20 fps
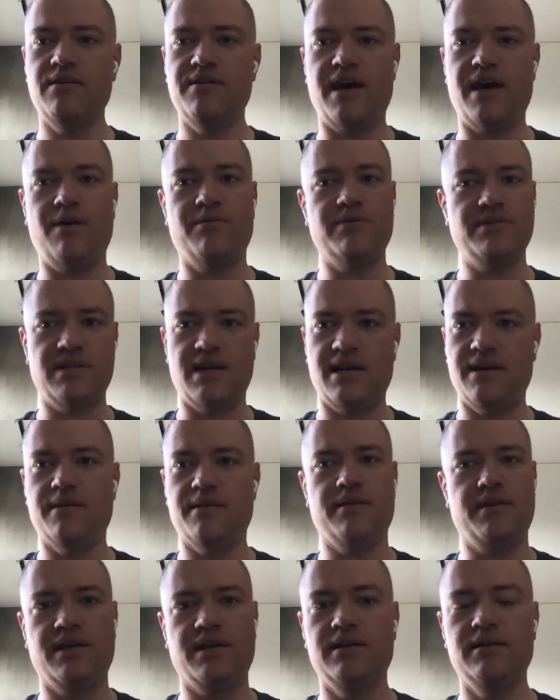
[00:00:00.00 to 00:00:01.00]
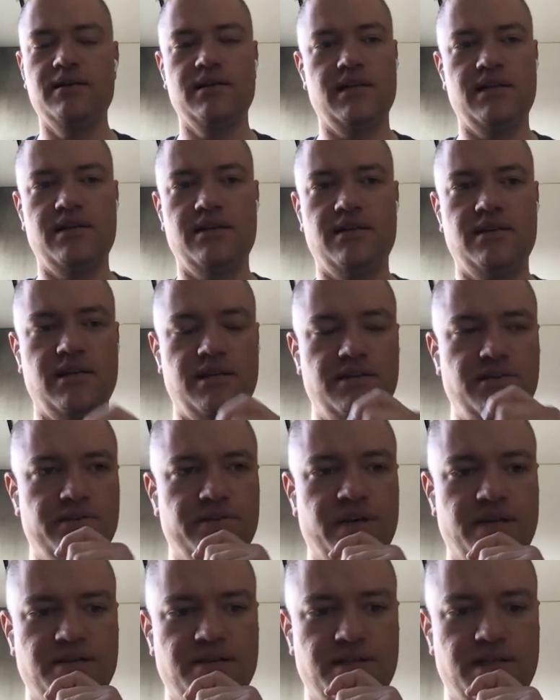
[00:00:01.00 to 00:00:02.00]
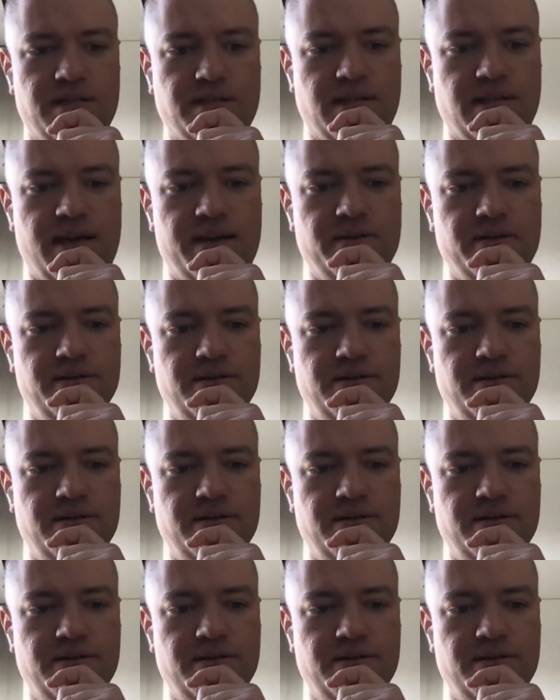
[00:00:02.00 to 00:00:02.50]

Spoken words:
That was not a thing in 2006 either.